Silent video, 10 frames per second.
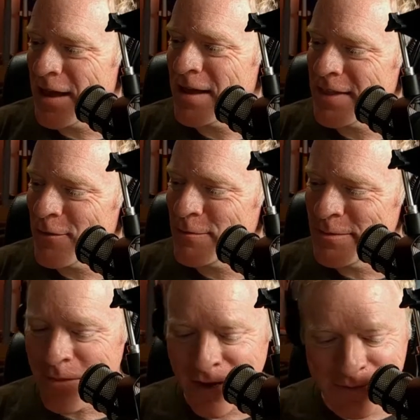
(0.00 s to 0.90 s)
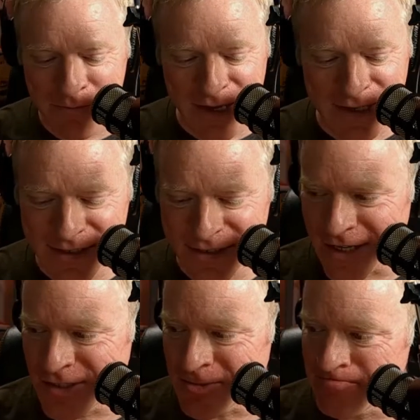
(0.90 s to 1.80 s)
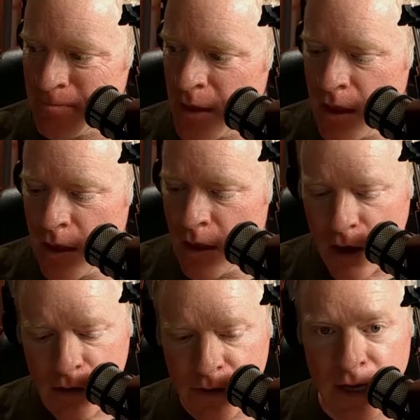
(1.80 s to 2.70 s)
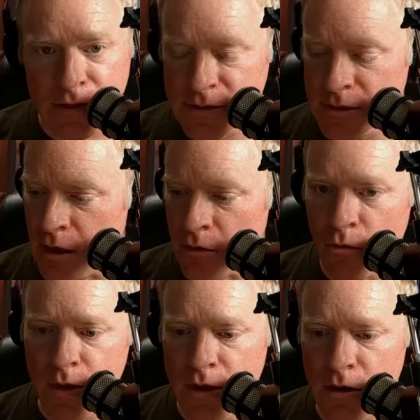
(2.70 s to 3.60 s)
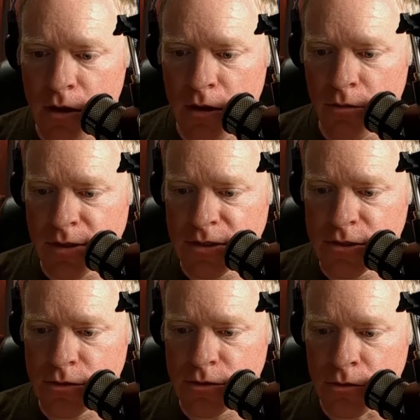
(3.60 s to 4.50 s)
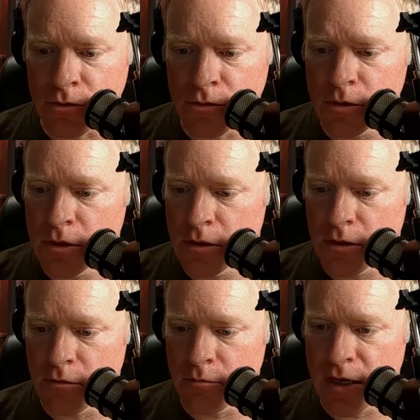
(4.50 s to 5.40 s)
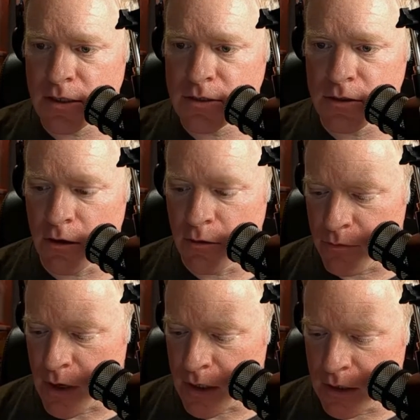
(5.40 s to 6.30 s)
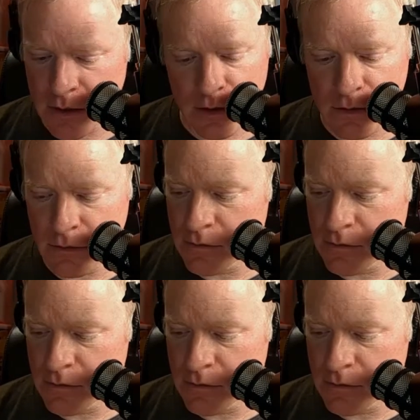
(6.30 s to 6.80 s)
That would be my suggestion. All right, so we are going to go back to OpenRocket here.